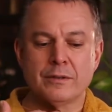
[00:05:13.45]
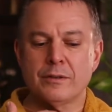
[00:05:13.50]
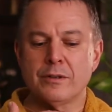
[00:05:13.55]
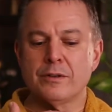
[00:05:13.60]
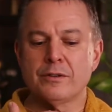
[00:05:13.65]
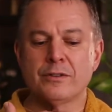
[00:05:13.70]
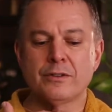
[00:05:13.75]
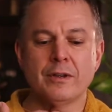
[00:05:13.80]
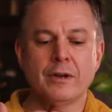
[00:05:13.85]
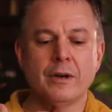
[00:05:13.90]

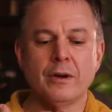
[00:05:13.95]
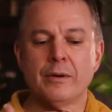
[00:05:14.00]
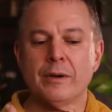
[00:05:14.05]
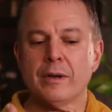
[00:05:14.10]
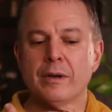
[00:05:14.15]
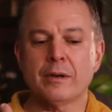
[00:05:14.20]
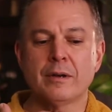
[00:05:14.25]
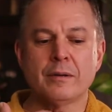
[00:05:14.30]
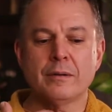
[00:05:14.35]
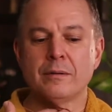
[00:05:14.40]
this
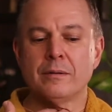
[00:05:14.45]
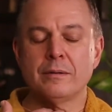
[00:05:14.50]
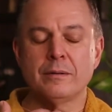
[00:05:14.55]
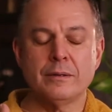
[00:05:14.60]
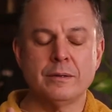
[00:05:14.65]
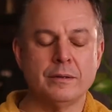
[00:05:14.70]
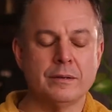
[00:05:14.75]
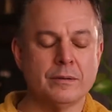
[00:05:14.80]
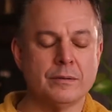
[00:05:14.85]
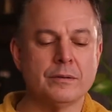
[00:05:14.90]
area,
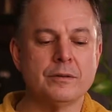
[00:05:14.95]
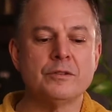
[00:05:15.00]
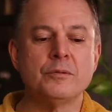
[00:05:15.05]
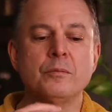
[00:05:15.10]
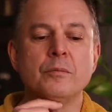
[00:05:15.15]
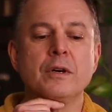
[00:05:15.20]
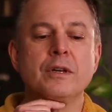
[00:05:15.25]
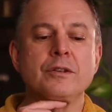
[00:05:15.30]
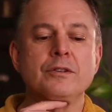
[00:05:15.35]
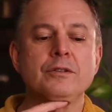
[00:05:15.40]
as
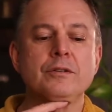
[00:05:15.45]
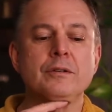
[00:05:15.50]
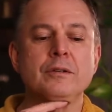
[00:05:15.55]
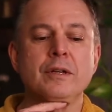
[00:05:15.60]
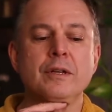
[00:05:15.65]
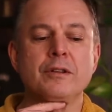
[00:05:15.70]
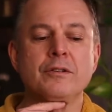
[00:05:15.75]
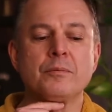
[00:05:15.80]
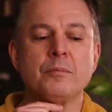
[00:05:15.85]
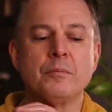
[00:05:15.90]
much
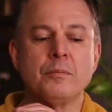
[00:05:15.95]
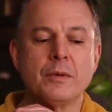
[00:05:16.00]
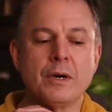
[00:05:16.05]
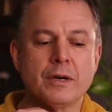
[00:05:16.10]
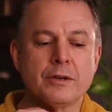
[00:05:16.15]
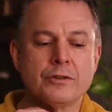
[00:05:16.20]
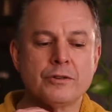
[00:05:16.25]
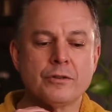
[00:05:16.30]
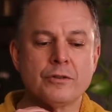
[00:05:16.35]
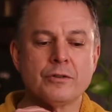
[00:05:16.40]

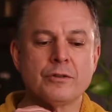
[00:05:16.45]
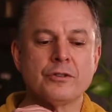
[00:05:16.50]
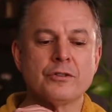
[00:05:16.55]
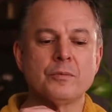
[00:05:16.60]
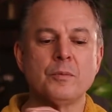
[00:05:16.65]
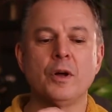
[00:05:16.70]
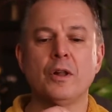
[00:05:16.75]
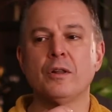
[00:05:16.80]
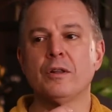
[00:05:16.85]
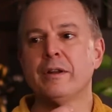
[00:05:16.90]
or as
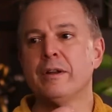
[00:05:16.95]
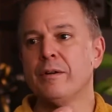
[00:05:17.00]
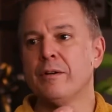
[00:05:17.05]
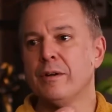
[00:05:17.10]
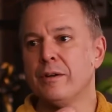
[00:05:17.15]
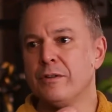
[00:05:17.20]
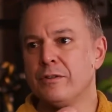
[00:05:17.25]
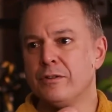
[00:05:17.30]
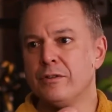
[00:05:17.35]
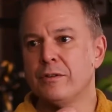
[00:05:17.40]
small an
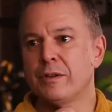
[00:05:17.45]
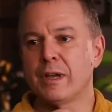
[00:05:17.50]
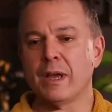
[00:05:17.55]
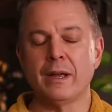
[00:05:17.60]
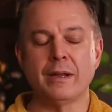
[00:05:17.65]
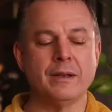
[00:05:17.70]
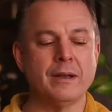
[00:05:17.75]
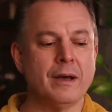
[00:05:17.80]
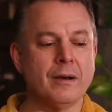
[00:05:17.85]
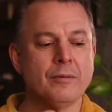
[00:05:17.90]
area as you
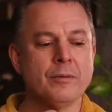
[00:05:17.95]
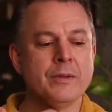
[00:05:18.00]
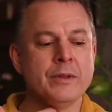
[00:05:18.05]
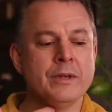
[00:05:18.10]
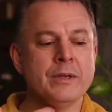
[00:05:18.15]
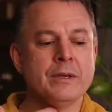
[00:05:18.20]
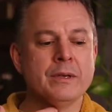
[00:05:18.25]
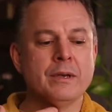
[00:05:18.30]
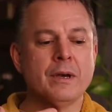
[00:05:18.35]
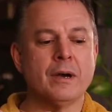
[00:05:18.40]
can. Now,
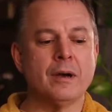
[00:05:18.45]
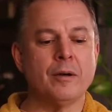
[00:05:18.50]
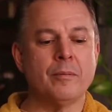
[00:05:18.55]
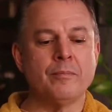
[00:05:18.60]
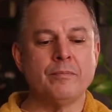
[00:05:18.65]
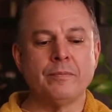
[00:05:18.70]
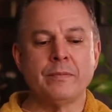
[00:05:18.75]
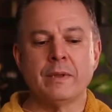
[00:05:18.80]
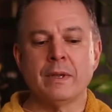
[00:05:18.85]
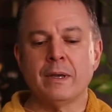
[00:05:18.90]

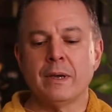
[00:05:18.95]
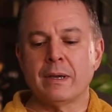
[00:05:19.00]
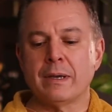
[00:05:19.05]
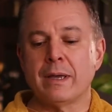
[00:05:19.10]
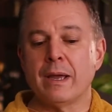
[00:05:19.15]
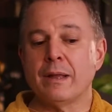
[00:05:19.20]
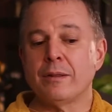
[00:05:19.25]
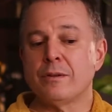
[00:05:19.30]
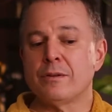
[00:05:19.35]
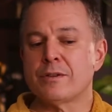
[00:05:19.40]

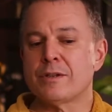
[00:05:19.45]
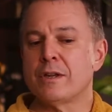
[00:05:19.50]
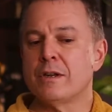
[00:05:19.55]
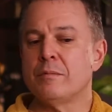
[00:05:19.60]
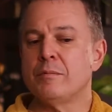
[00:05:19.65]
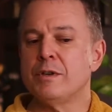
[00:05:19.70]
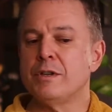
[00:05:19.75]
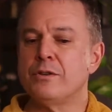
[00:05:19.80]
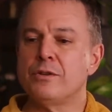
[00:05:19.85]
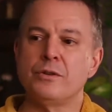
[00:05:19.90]
again, there's going to
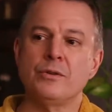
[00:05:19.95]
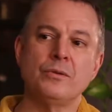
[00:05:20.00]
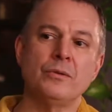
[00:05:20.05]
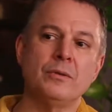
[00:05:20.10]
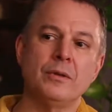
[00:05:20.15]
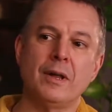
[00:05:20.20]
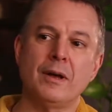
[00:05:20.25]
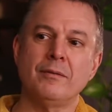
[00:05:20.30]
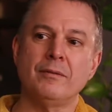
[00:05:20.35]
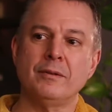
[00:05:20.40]
be two
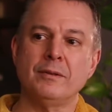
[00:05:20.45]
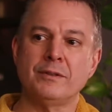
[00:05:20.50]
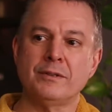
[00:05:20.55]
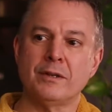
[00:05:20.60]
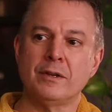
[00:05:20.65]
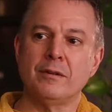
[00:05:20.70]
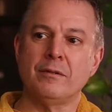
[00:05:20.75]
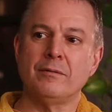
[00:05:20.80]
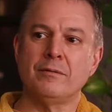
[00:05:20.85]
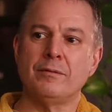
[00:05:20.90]
levels
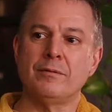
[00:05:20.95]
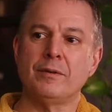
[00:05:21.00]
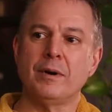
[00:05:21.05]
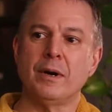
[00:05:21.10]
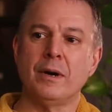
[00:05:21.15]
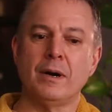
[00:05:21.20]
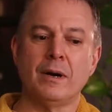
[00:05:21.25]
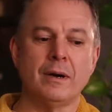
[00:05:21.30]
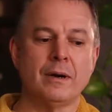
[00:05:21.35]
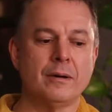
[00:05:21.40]
of
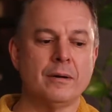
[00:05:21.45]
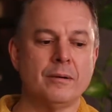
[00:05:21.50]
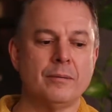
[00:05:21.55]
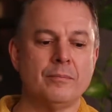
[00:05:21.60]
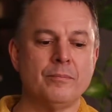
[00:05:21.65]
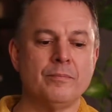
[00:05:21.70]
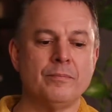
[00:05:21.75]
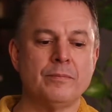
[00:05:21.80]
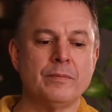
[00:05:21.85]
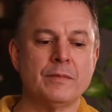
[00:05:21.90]

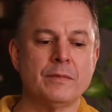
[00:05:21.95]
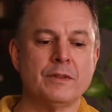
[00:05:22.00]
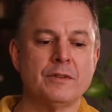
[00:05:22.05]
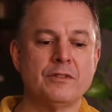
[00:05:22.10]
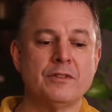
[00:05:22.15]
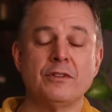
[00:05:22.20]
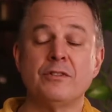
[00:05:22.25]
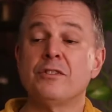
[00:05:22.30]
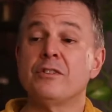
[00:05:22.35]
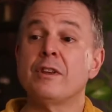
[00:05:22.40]

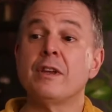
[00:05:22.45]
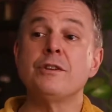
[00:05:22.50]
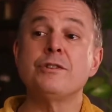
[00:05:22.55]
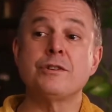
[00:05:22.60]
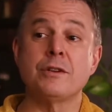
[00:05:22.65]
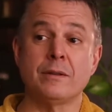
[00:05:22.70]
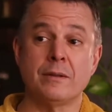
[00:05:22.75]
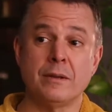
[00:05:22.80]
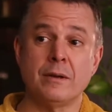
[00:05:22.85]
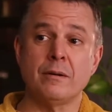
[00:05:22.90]

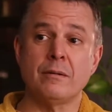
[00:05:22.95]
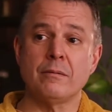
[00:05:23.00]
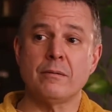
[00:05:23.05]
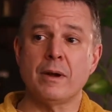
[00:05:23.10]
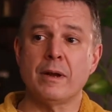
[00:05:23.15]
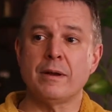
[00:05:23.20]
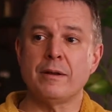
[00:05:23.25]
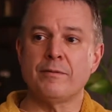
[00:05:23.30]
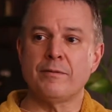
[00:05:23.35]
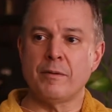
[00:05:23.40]
sensation there,
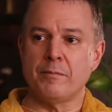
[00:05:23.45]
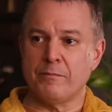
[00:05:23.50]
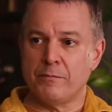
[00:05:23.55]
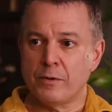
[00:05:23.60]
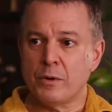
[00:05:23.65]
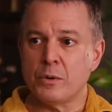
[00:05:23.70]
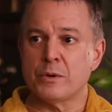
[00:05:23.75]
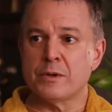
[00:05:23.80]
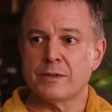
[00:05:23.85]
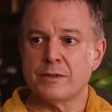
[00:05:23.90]
right? If I'm
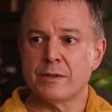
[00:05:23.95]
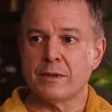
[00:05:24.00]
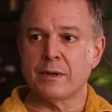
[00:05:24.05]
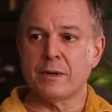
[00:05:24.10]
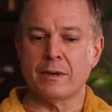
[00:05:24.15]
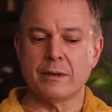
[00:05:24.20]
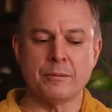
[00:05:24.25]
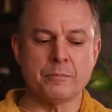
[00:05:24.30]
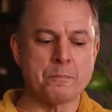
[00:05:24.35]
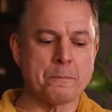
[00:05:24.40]
focusing
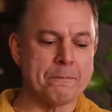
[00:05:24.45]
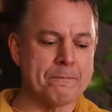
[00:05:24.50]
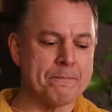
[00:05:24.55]
on it,